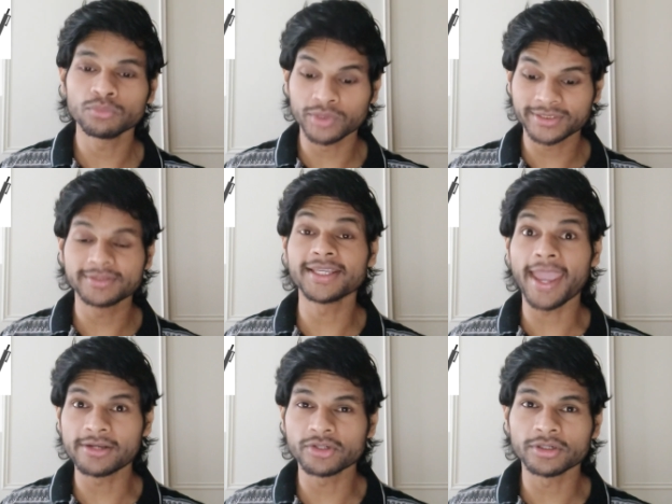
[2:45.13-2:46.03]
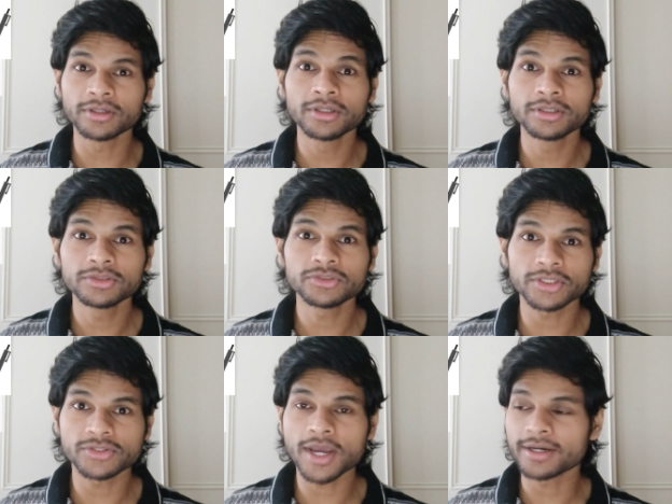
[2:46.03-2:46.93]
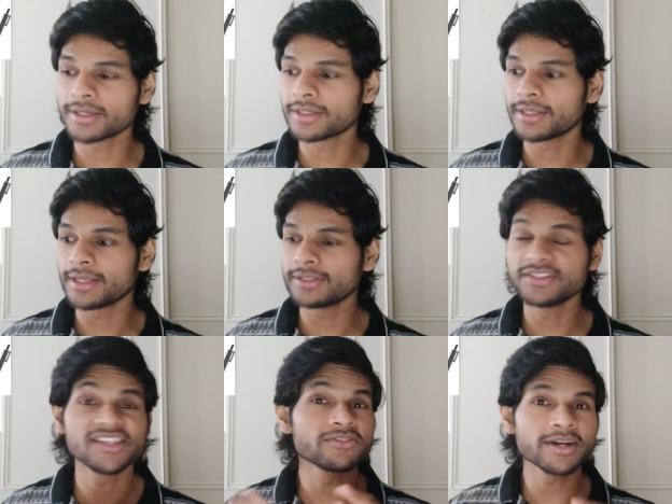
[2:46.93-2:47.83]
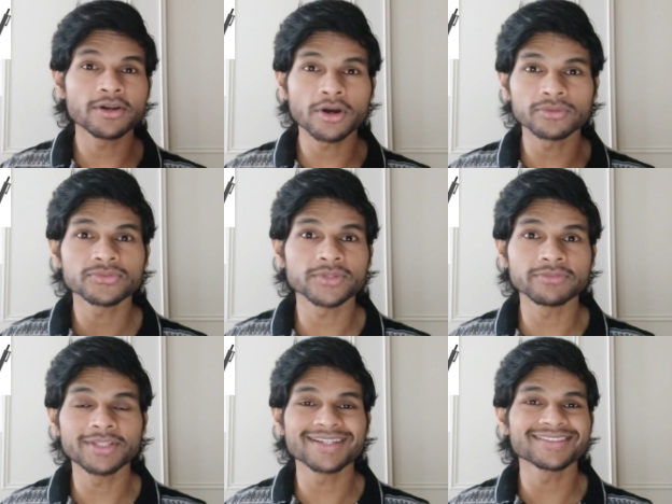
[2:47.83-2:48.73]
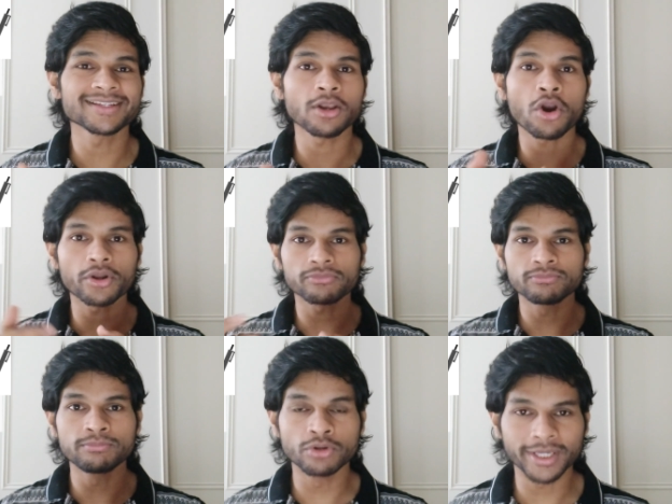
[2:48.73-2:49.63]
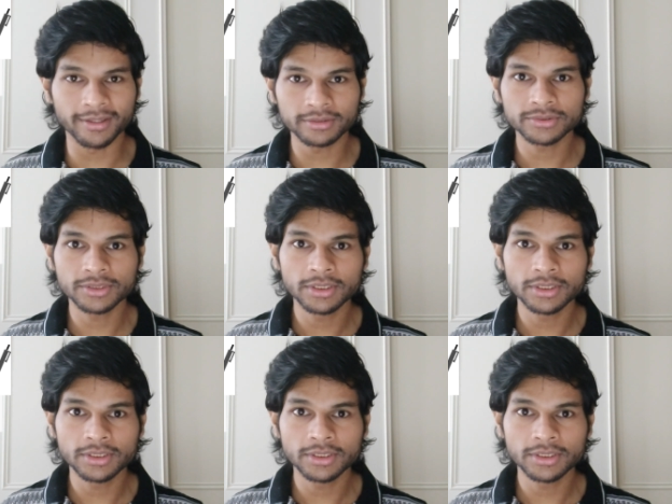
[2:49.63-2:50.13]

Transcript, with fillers: with the agent such that in the event of if there is a lot of bookings,